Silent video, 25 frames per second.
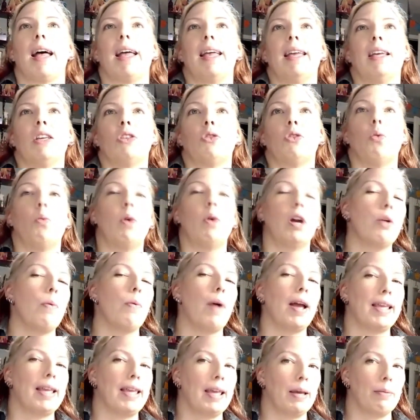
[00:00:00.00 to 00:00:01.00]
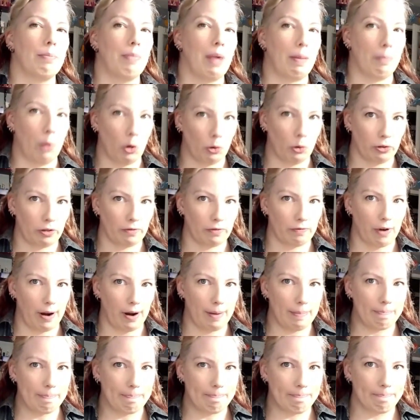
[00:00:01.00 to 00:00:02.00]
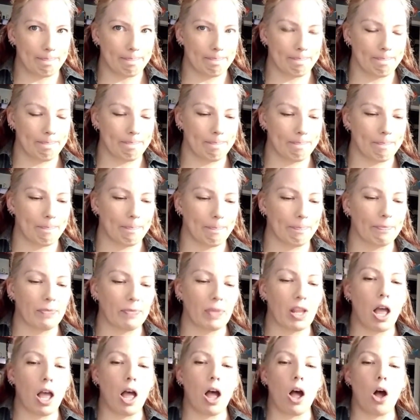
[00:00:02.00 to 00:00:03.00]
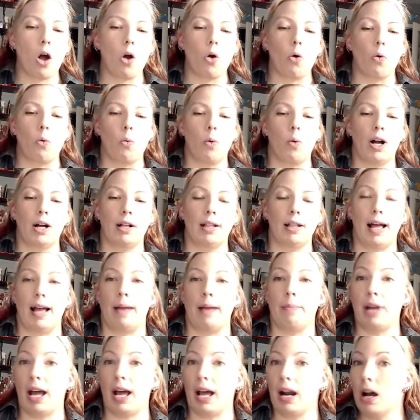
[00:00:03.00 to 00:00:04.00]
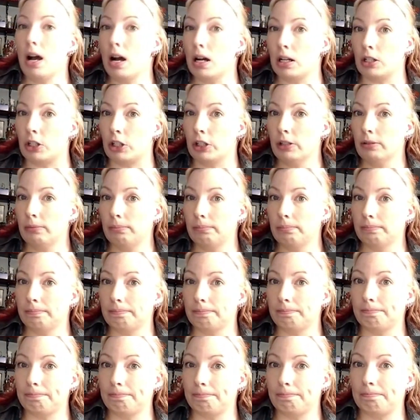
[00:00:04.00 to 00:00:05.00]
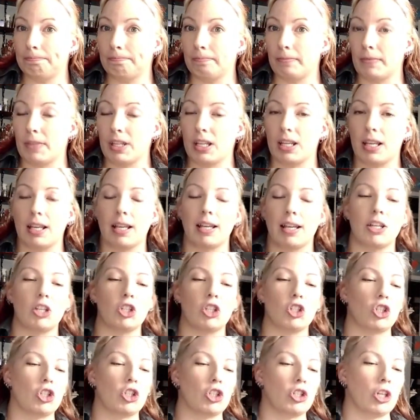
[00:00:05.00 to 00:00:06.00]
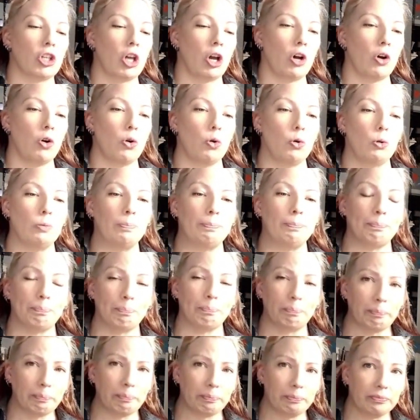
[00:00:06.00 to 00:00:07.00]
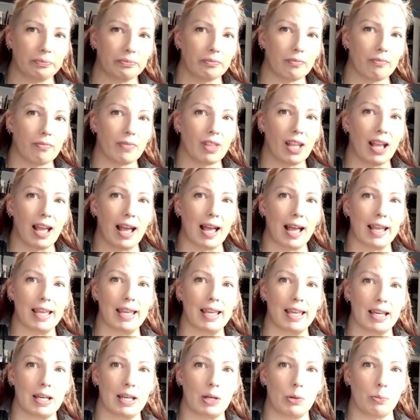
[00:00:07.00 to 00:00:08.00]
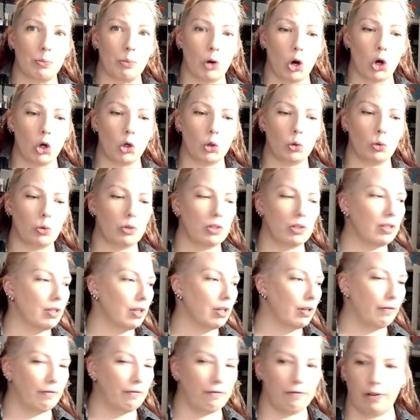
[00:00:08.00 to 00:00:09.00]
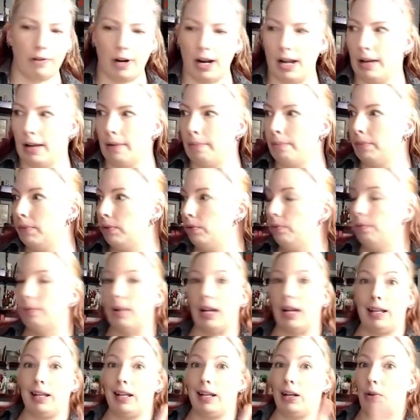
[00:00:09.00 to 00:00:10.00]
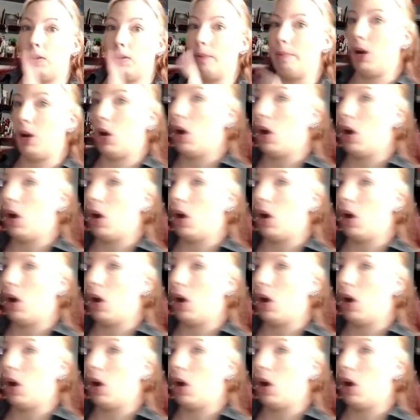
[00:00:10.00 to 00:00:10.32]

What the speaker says: is, where do I get my bones from? Well, I'm not a hunter, so I get bones from, I gotta grab my